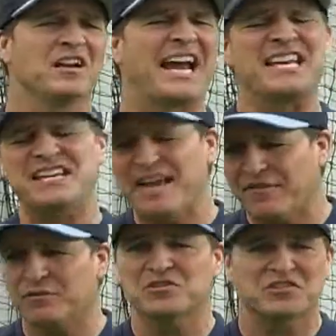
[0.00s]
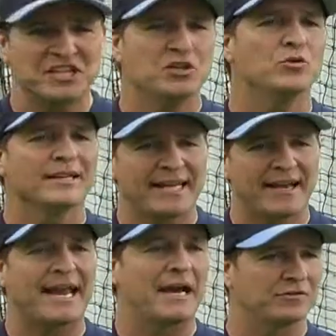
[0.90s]
I never see you
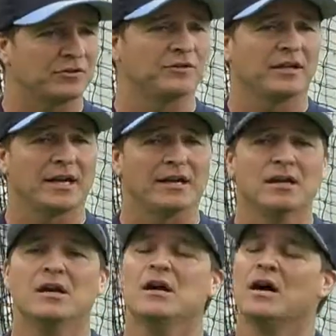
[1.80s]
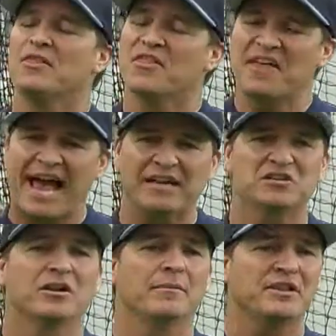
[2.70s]
again after today, that is
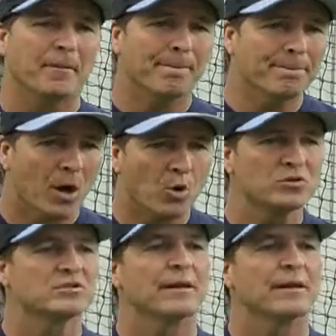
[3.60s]
going to be the most